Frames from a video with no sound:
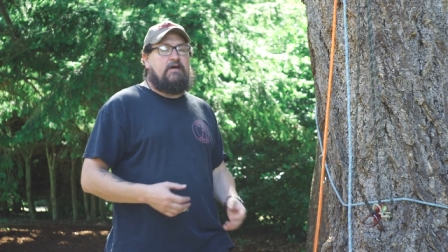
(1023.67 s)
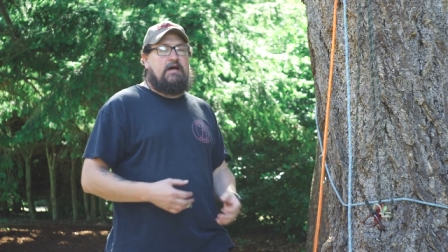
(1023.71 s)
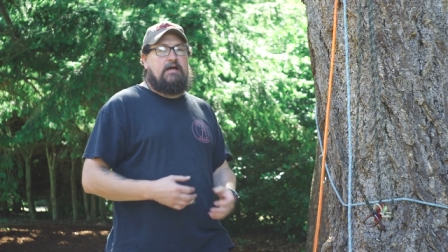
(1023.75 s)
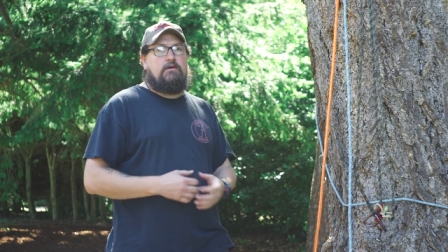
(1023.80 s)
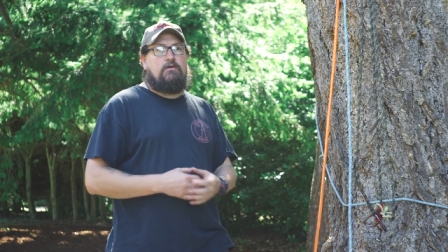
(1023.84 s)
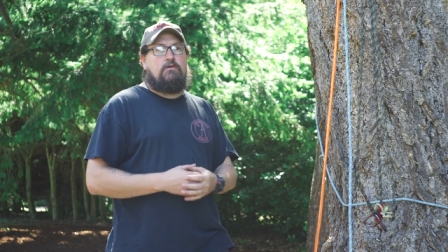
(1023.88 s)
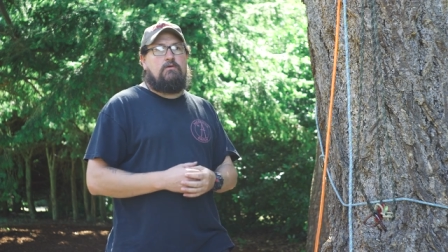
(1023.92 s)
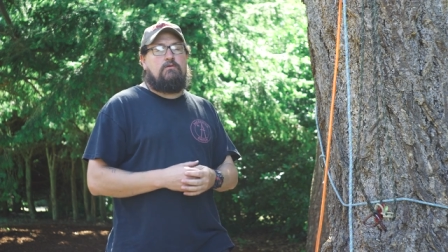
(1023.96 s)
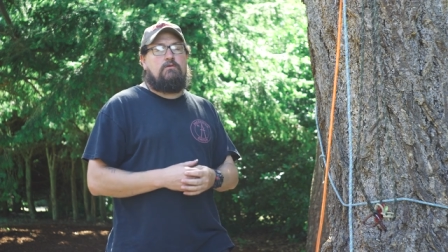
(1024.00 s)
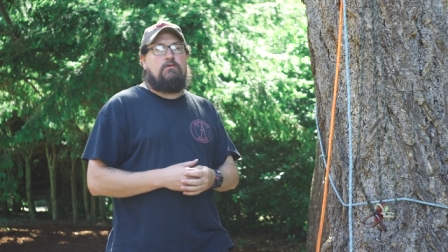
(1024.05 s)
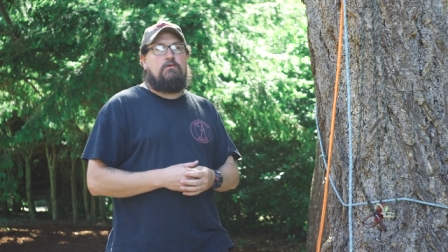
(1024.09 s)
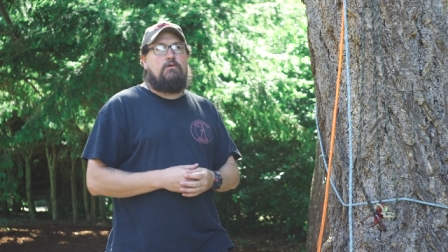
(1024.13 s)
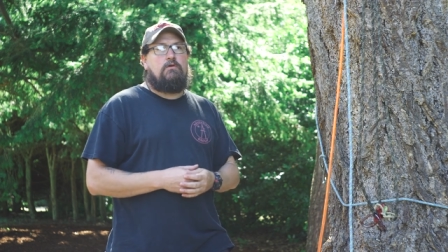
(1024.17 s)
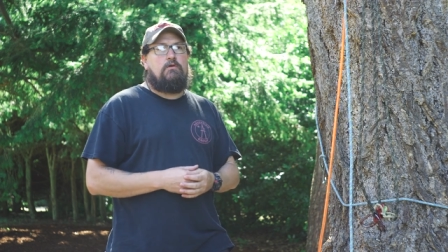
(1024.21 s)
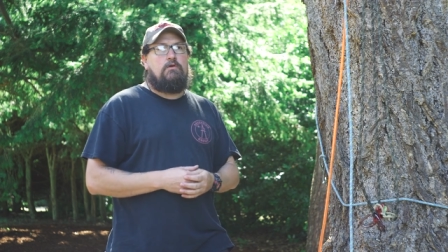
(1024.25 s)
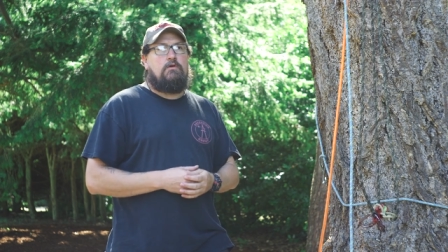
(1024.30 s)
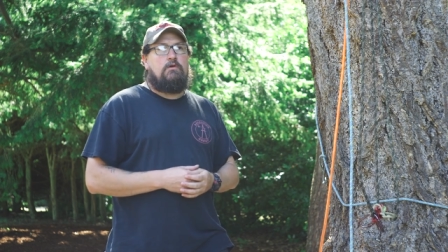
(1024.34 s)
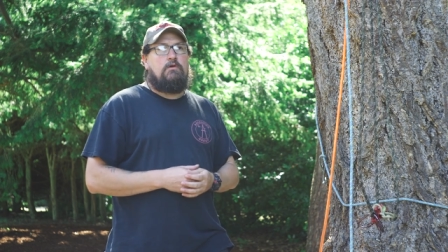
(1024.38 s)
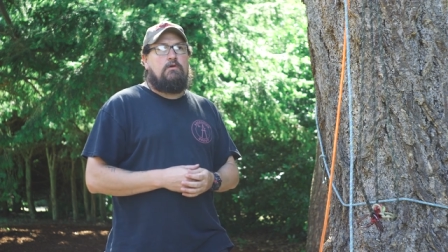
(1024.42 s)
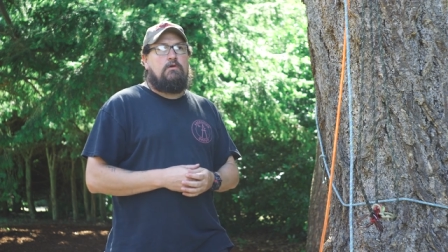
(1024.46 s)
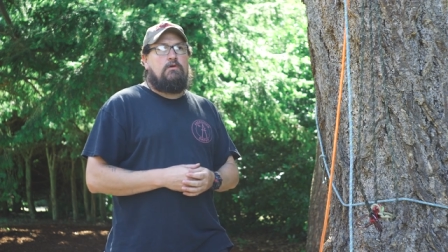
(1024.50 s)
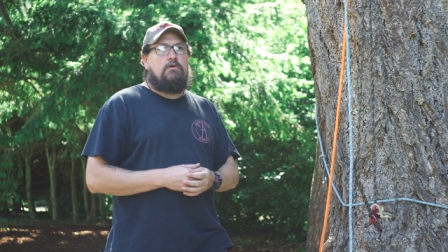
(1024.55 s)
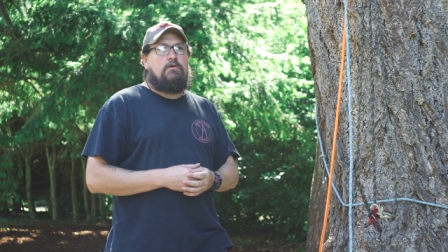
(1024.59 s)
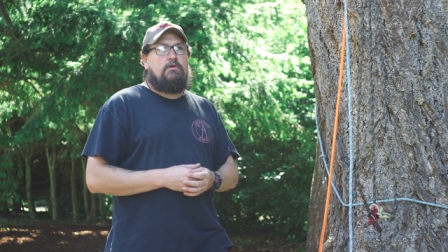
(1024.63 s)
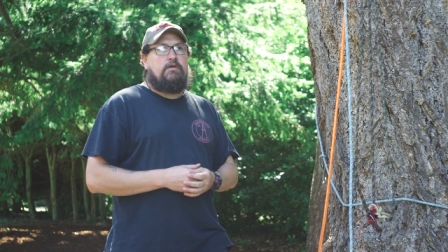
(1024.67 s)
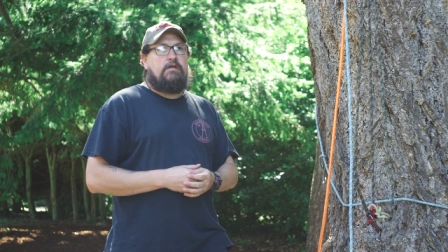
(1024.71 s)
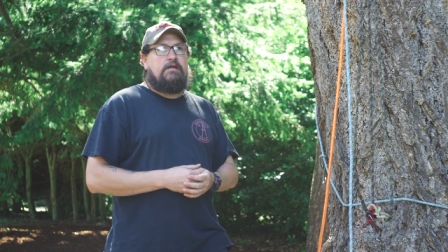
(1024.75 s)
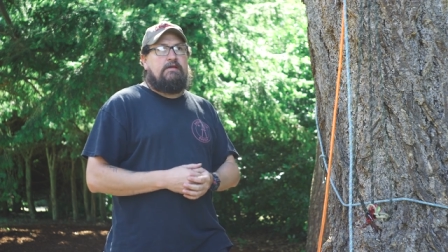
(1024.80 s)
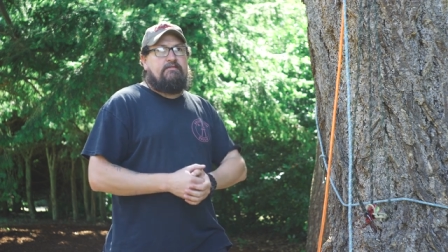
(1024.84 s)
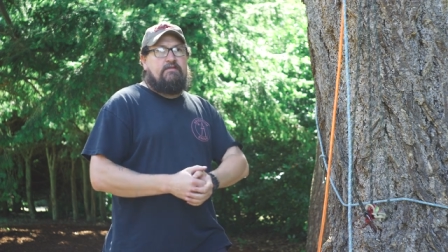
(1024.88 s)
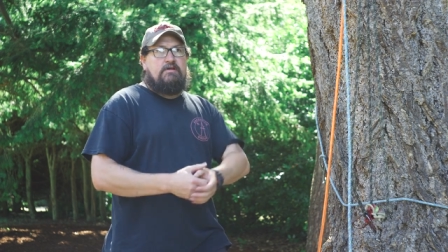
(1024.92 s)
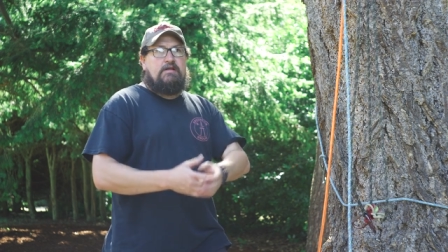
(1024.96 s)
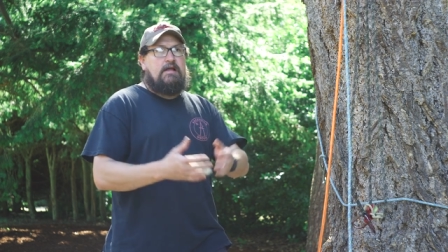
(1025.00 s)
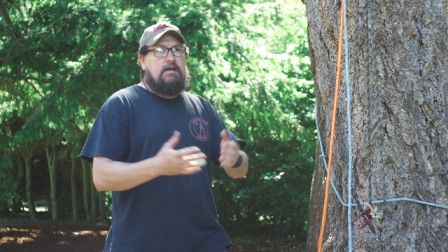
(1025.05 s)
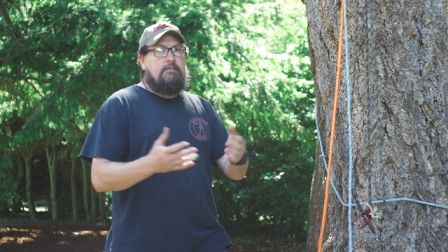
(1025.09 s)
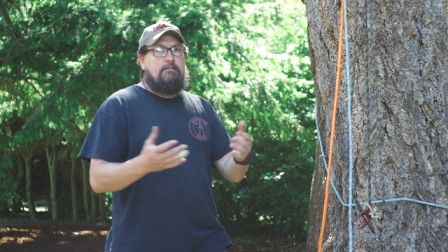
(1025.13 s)
I don't,
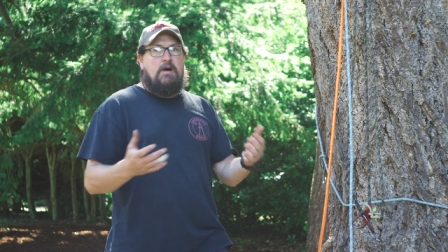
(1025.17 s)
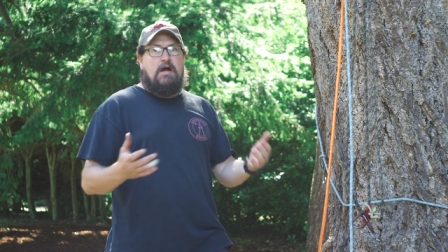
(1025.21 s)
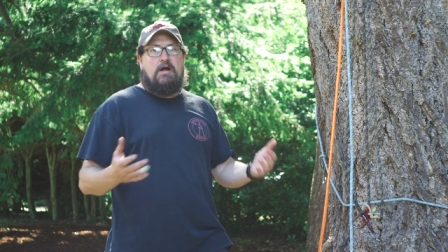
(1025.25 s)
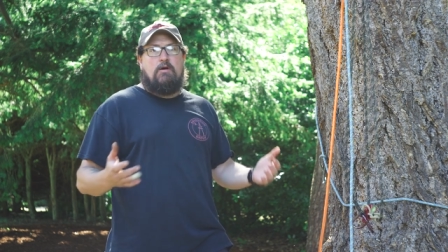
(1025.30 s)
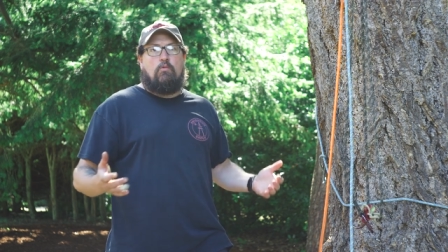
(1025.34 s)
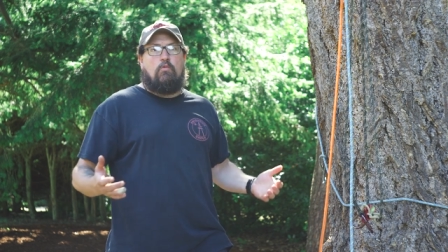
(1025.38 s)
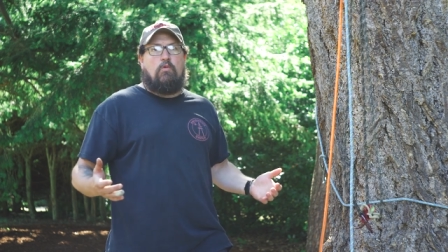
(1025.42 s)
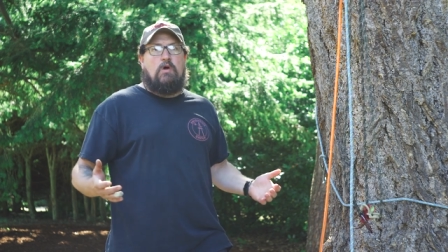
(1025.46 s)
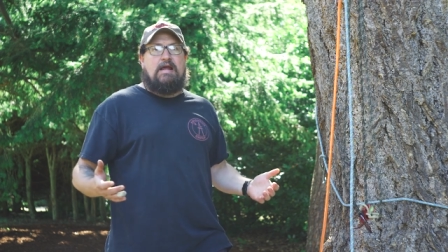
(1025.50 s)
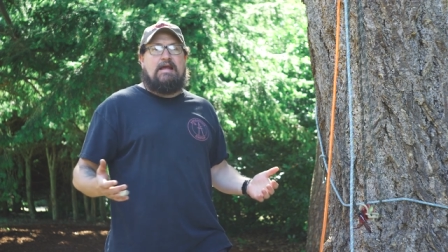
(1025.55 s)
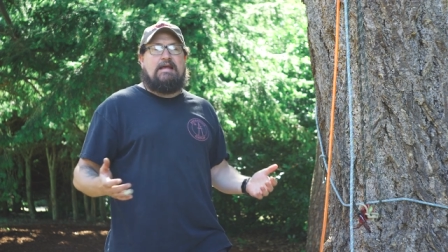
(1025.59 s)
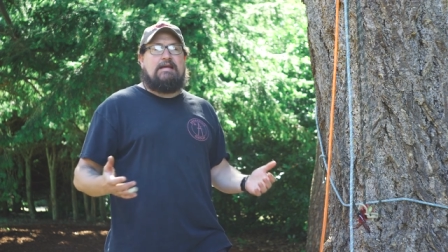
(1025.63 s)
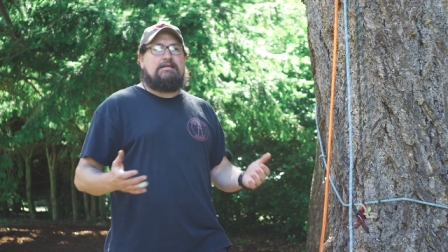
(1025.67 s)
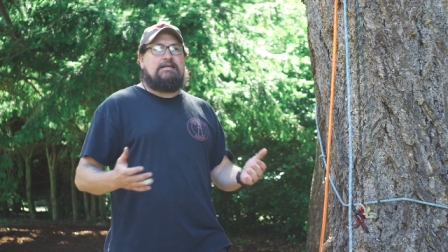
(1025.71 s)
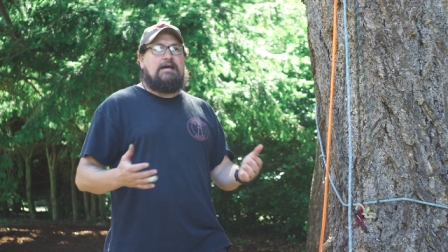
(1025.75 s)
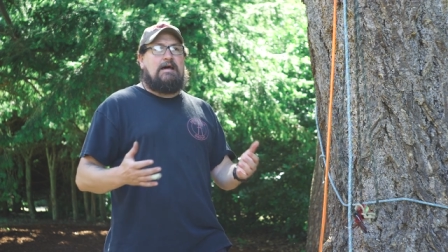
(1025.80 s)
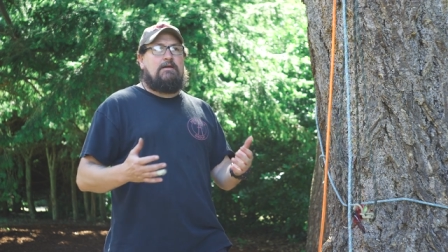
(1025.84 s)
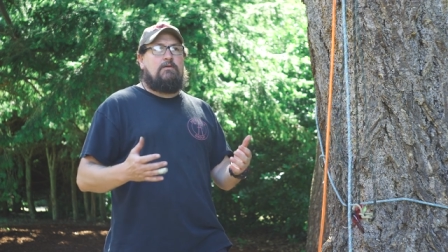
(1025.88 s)
even at my weight,